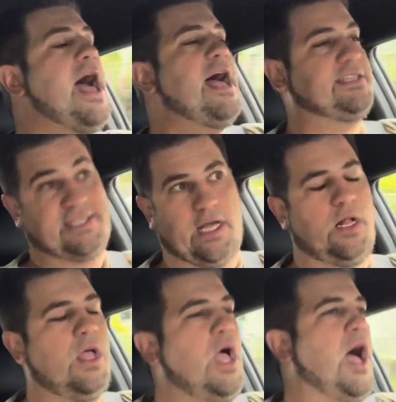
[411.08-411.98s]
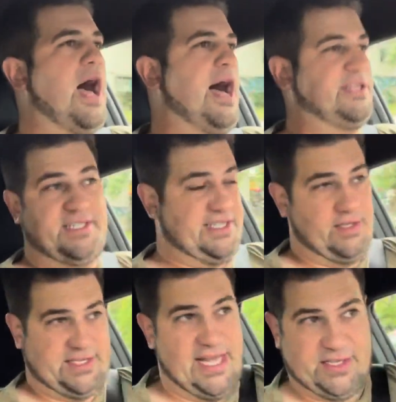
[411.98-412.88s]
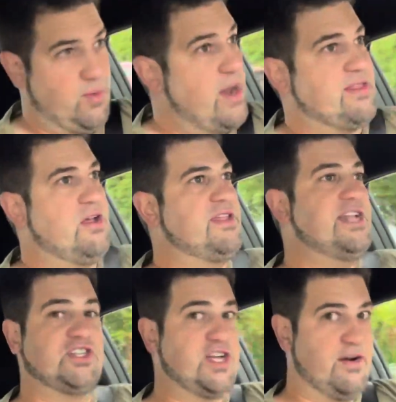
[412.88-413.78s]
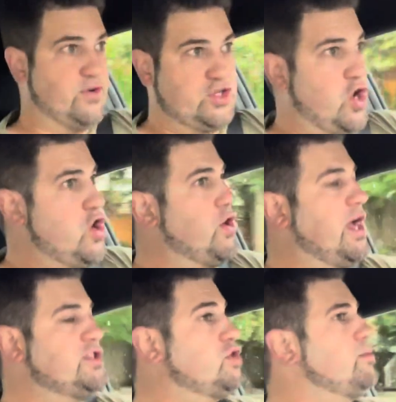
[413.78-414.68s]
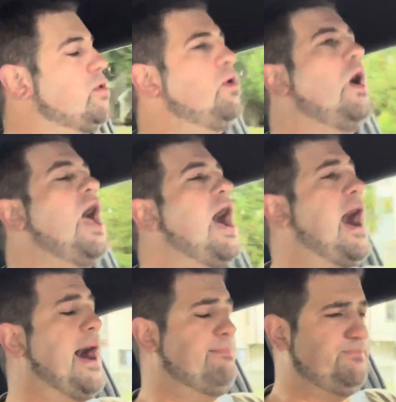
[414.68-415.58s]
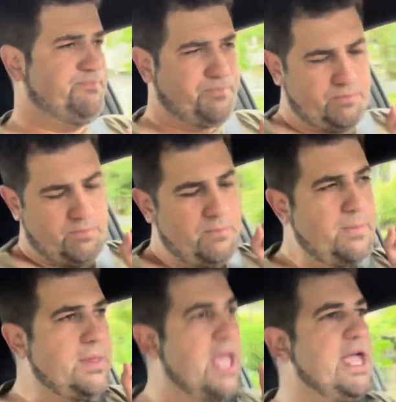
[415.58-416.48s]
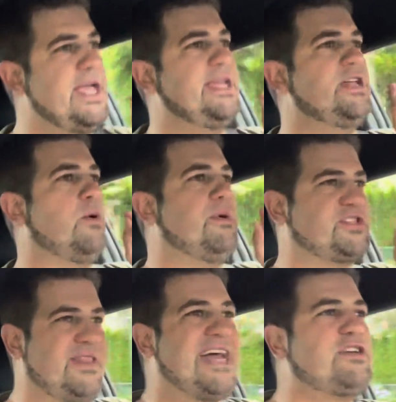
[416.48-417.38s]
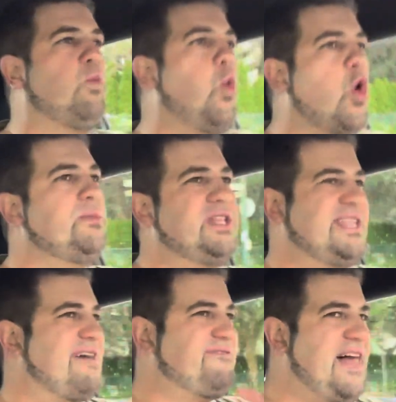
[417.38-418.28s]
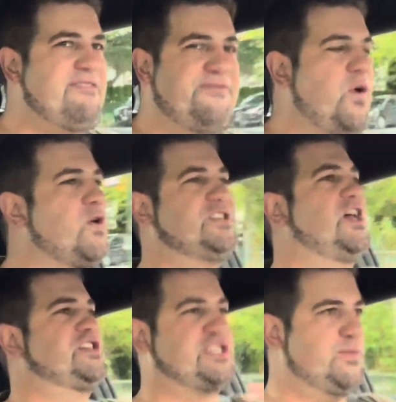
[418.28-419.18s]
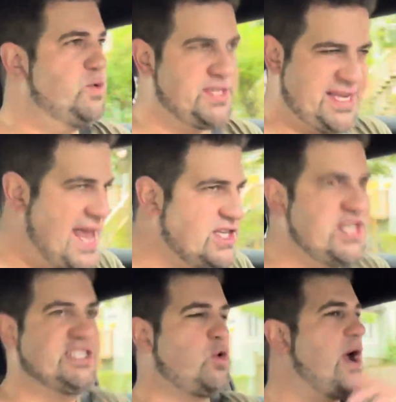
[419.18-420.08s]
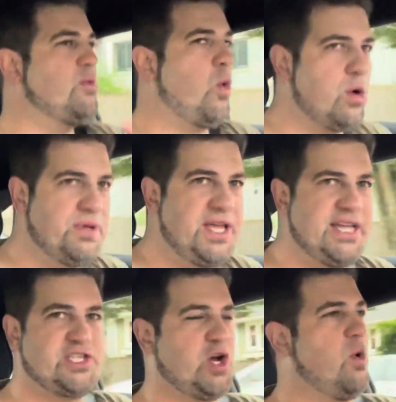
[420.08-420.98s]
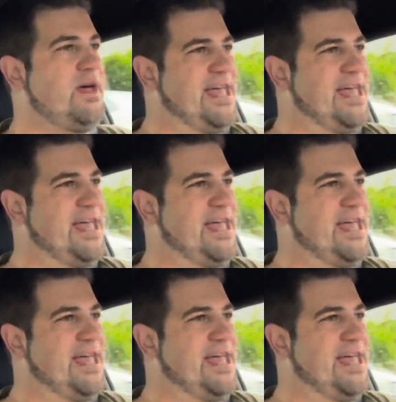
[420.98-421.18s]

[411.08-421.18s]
Still says it right there on the engine cover, Toyota, Subaru. You know, so that's a warbly. That flat 4 is not the smoothest engine. It's quite warbly and so on.